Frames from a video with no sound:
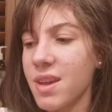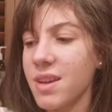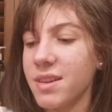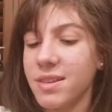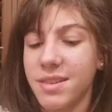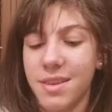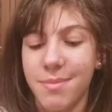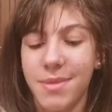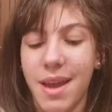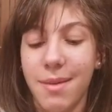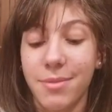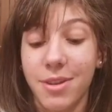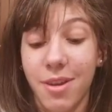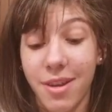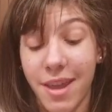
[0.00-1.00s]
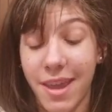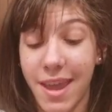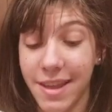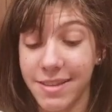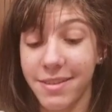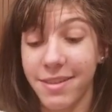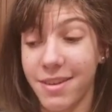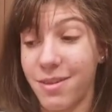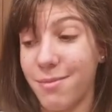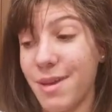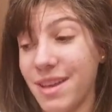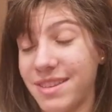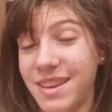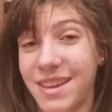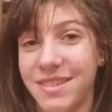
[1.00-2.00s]
Sometimes cooking gets a little
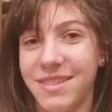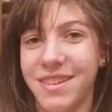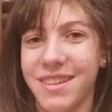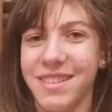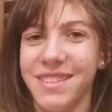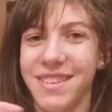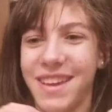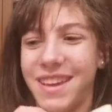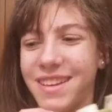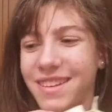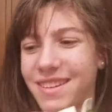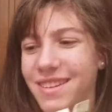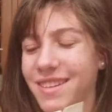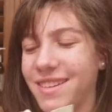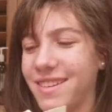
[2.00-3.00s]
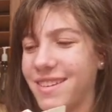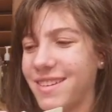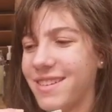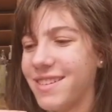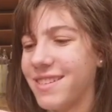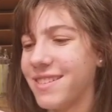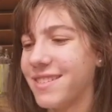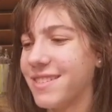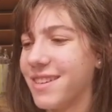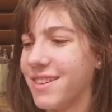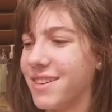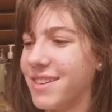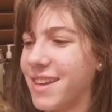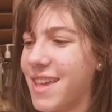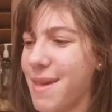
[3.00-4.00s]
messy, as you can see.
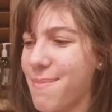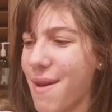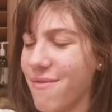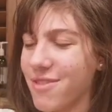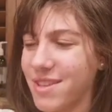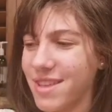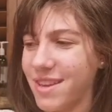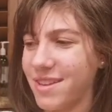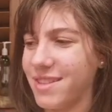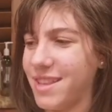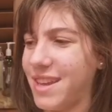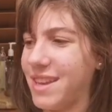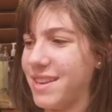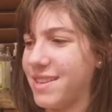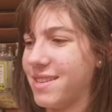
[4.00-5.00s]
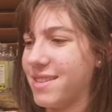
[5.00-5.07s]
Hard to keep everything clean.